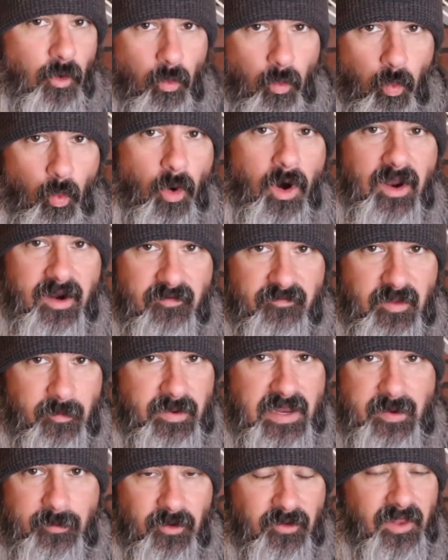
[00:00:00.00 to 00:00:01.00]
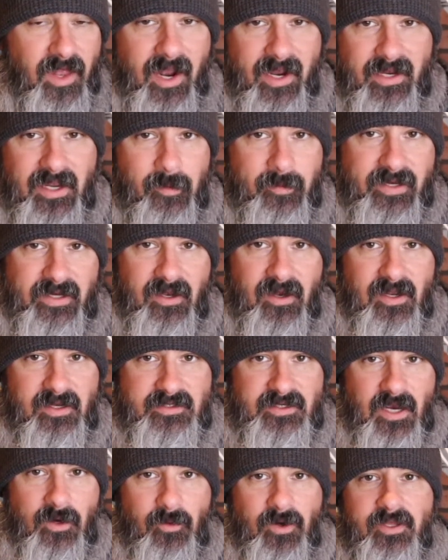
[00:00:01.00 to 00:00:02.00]
one of the people that I come in
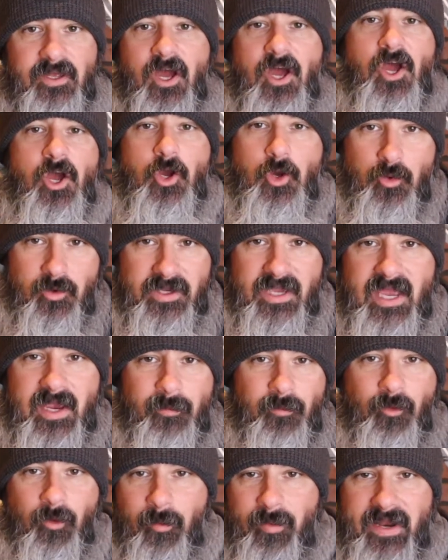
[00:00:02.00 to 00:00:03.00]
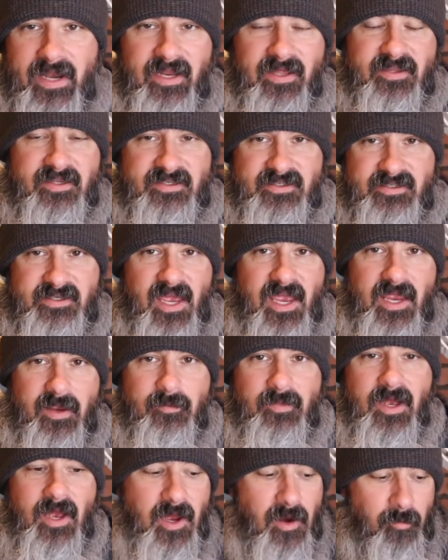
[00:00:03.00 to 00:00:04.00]
contact with who keep repeating the
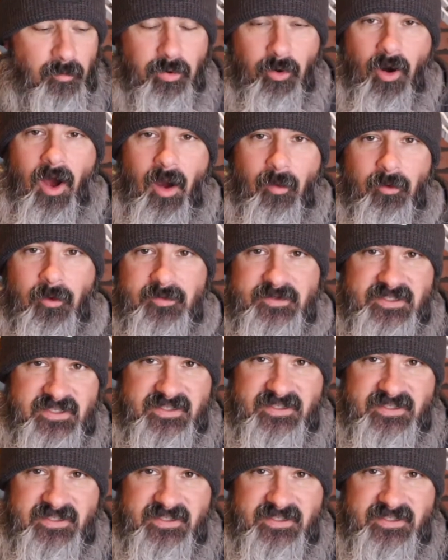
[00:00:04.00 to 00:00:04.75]
same problems,